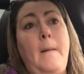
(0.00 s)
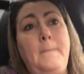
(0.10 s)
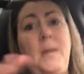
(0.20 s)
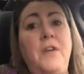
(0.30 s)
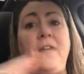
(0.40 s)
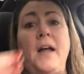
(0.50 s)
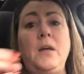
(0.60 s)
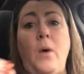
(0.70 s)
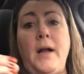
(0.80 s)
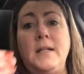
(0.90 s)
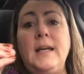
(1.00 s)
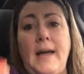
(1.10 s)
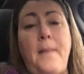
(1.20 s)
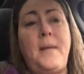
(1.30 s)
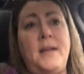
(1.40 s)
me finally wanting to
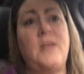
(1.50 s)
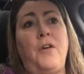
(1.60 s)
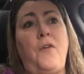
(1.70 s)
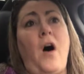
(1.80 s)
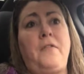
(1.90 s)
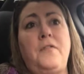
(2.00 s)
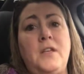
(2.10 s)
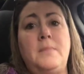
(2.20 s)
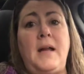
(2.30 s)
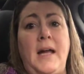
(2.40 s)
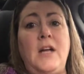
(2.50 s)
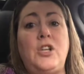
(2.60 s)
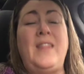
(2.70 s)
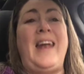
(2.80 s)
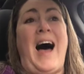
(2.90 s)
get myself off of this
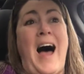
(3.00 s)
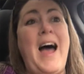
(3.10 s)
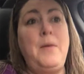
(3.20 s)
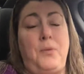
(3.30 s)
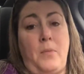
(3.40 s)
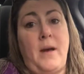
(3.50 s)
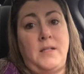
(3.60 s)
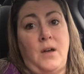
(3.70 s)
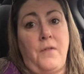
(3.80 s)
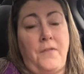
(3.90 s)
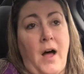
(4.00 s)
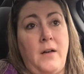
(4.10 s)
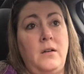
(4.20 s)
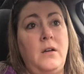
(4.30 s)
medication that I put myself on.